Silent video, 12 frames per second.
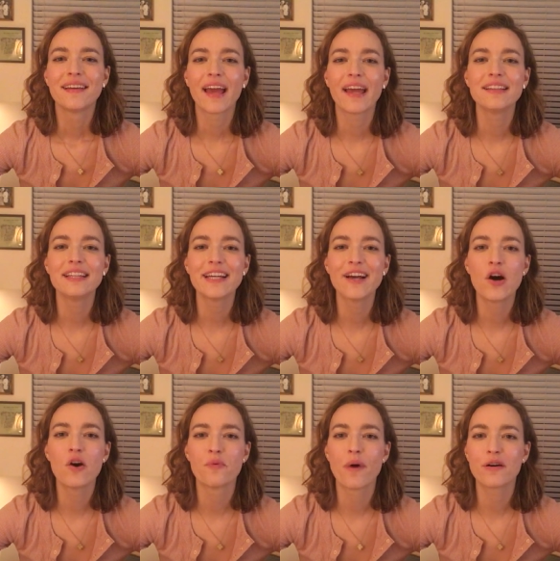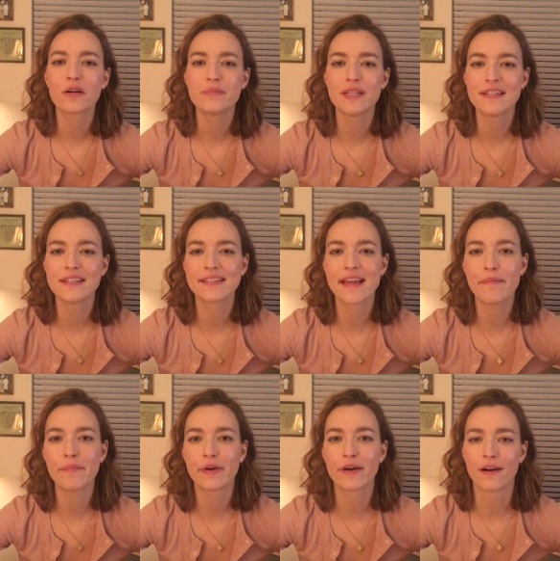Hey Leo, welcome to
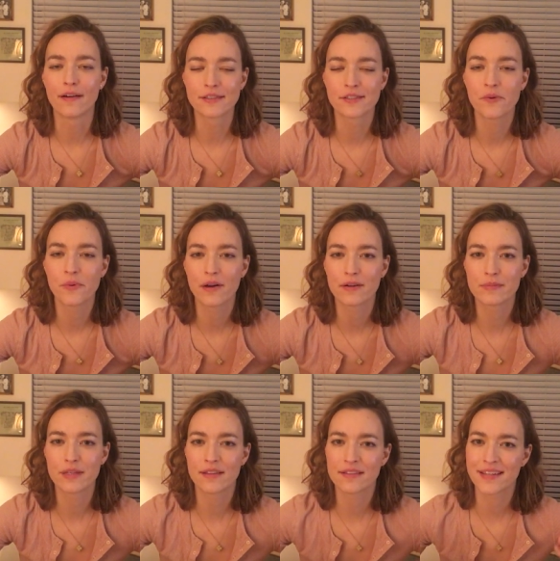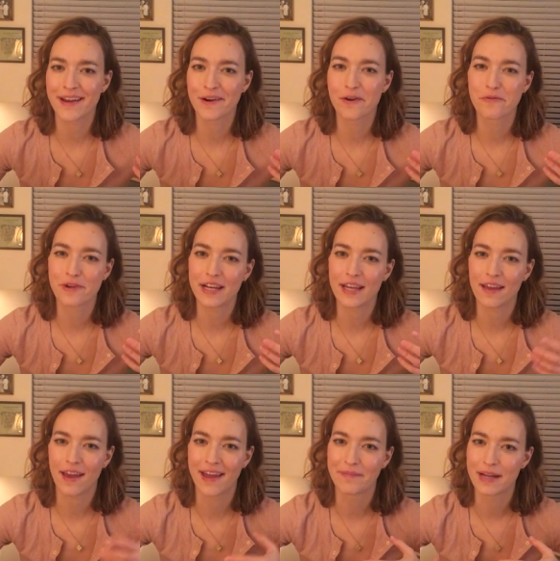December. Also welcome to this tarot
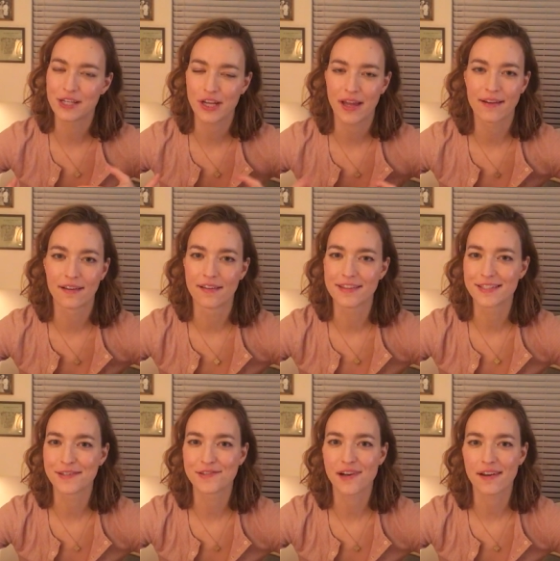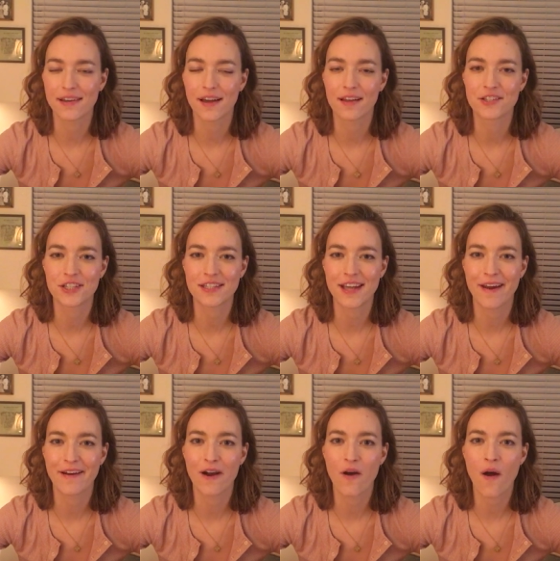reading and my channel. This is Starchaeology
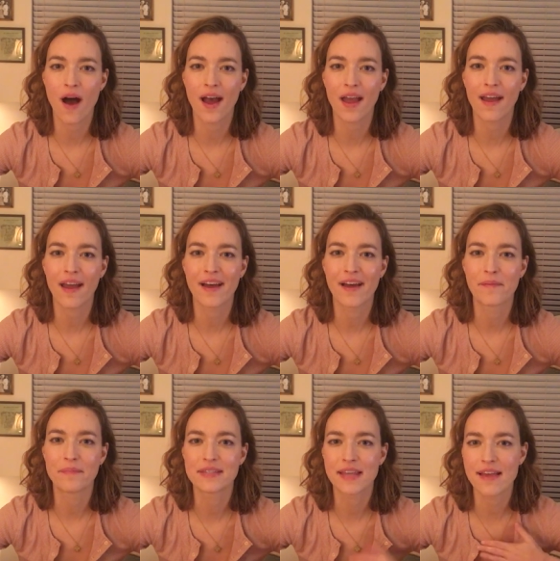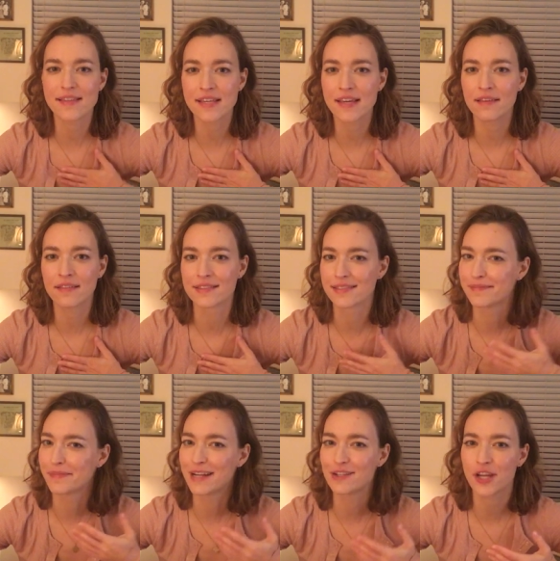Tarot. I am Desi. This is
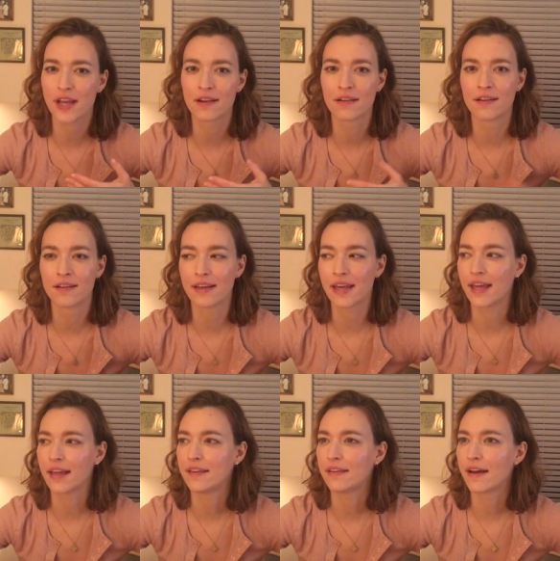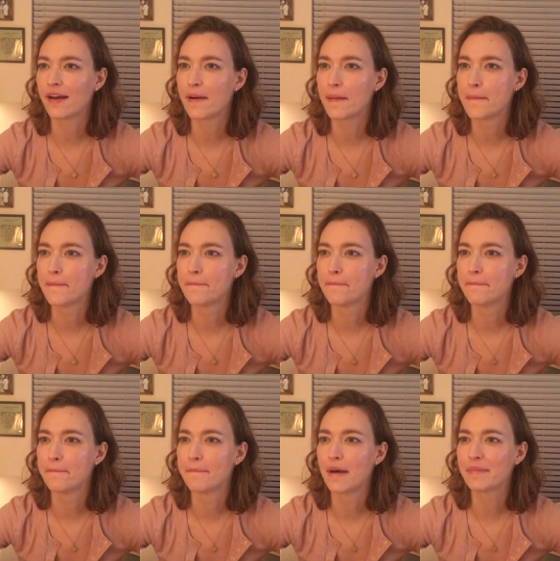my channel, and
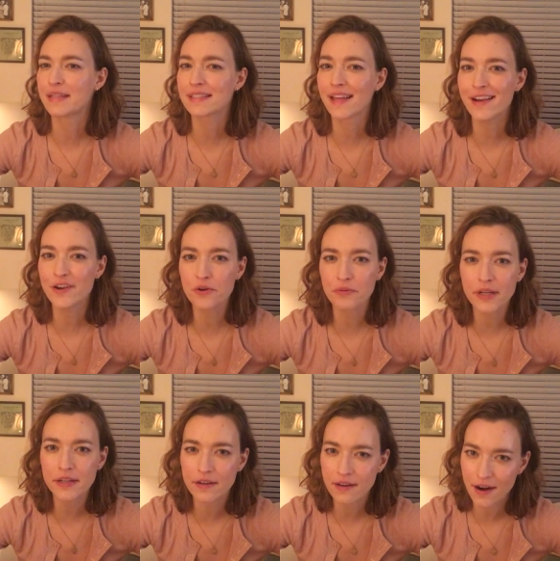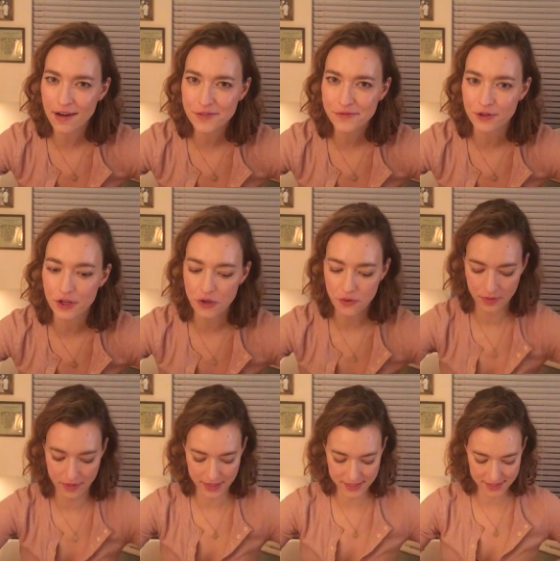um, I'm excited to read your cards for you
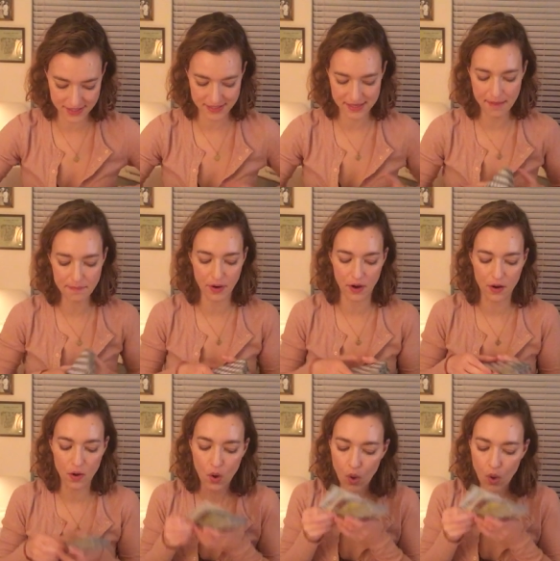this December.